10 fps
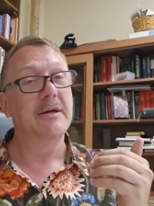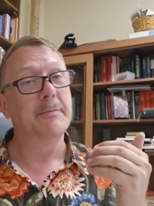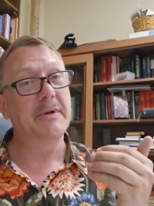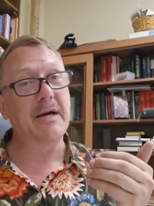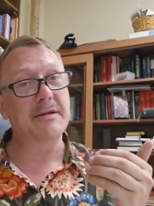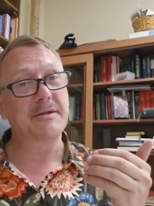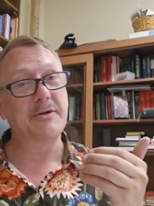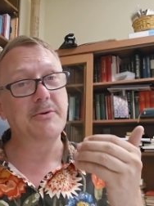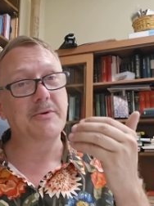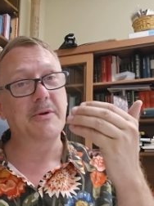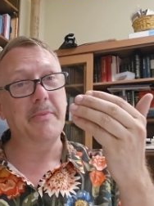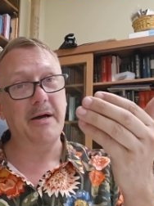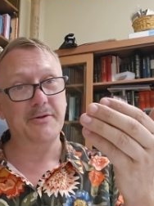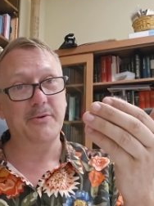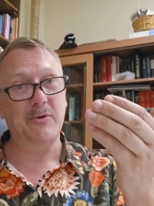but has to do with the
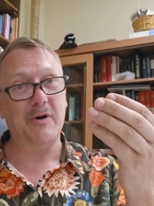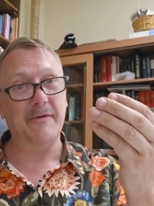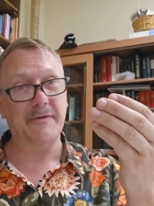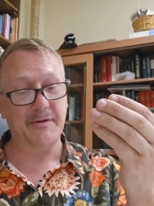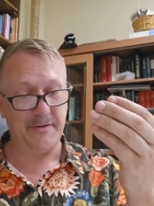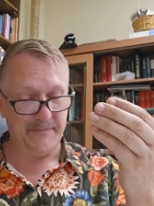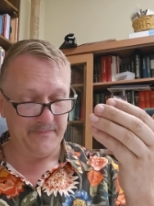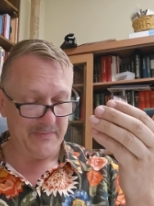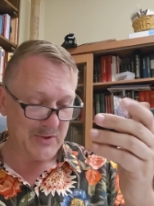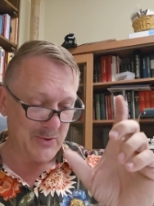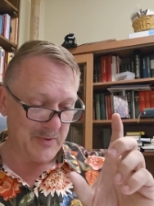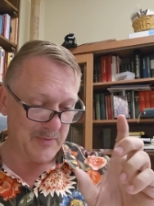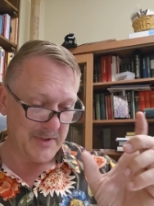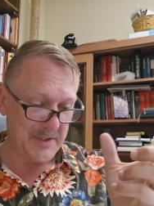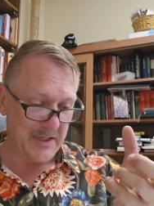pastoral office and so when
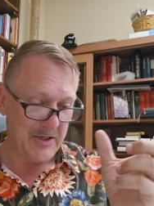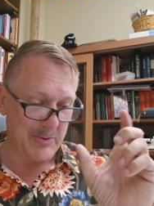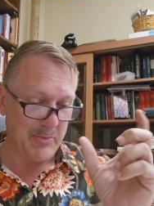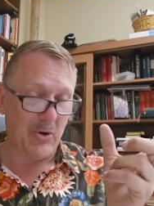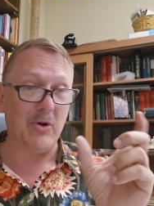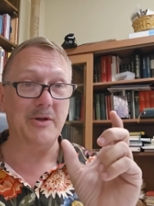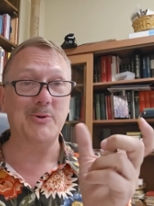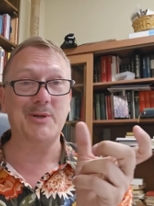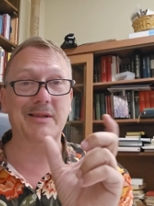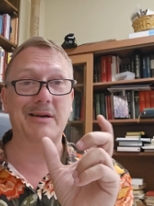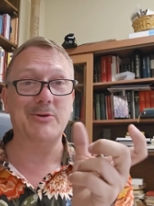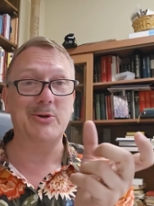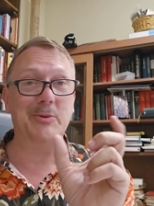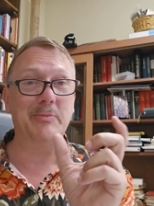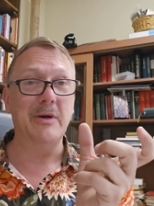we see here paul using that
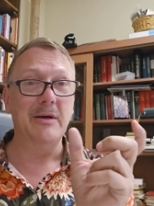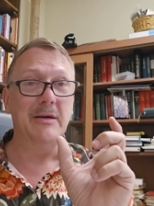term